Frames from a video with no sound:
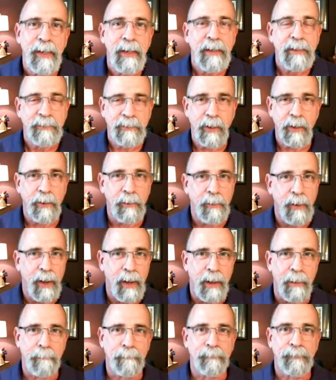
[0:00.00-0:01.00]

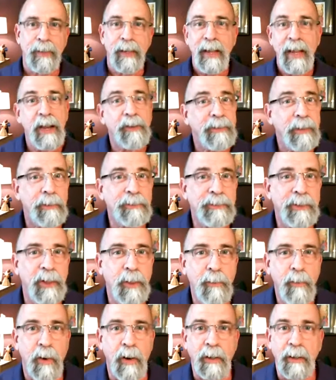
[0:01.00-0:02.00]
So here's how it's going
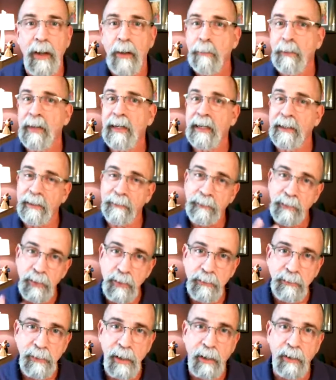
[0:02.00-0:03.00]
to work. We're going to give
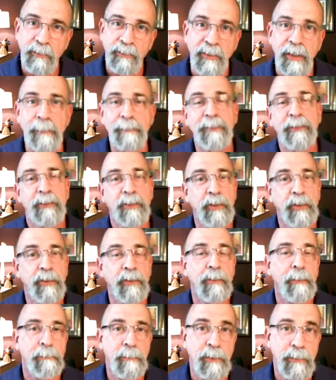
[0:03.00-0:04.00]
2 scholarships
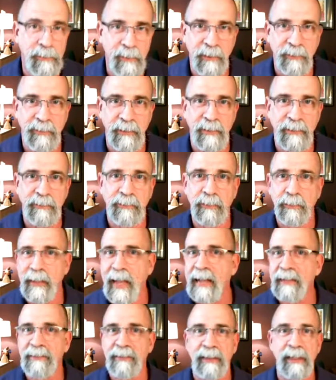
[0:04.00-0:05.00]
to musicians. So
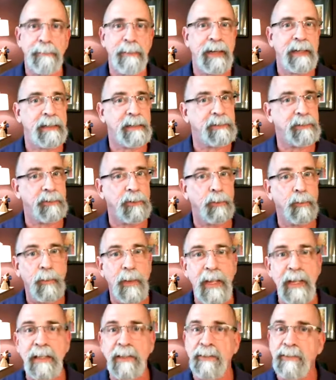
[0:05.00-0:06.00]
that's anybody that's in the
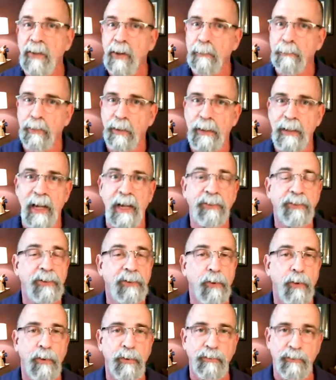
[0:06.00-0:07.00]
winds,
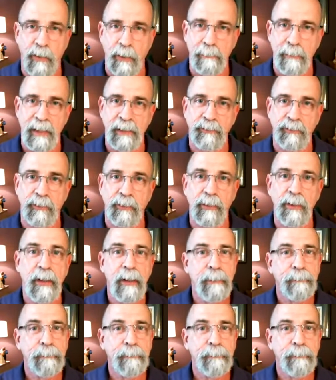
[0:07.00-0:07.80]
percussion, or drum major.